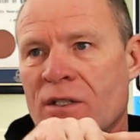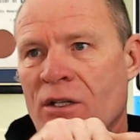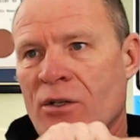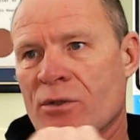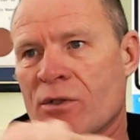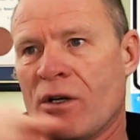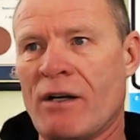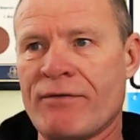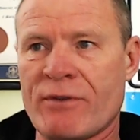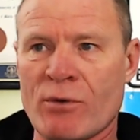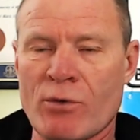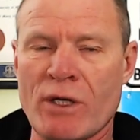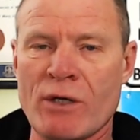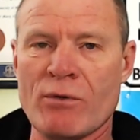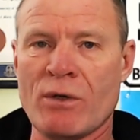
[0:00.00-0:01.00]
It goes off the
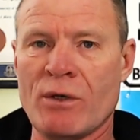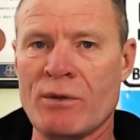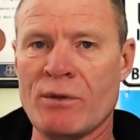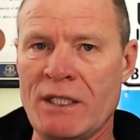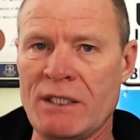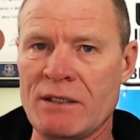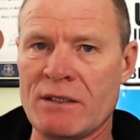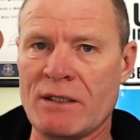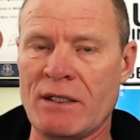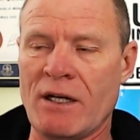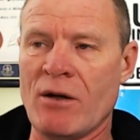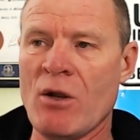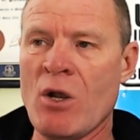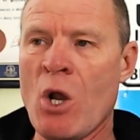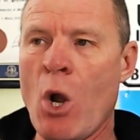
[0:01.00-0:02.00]
ring road into
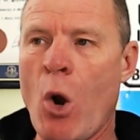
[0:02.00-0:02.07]
there.